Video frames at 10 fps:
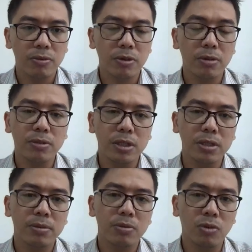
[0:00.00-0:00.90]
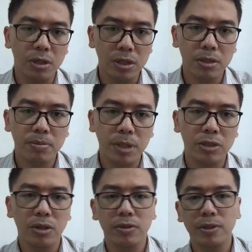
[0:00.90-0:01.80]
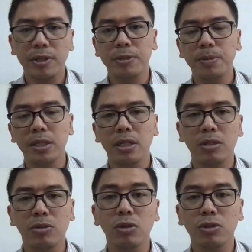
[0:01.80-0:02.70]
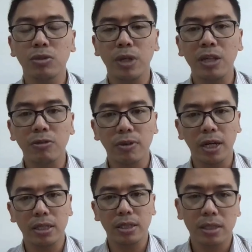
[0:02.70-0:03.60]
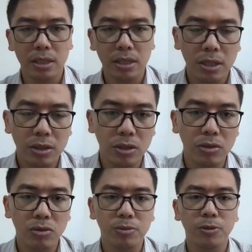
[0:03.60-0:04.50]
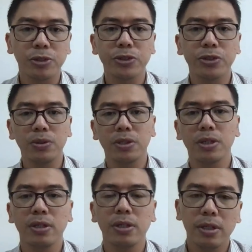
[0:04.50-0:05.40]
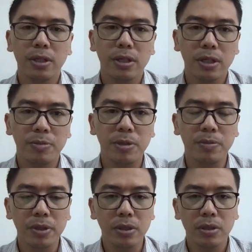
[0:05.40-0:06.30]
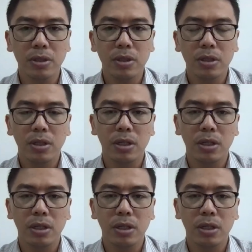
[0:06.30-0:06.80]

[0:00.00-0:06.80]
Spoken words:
From this word, persuasive, it means that you want to invite, you want to pursue people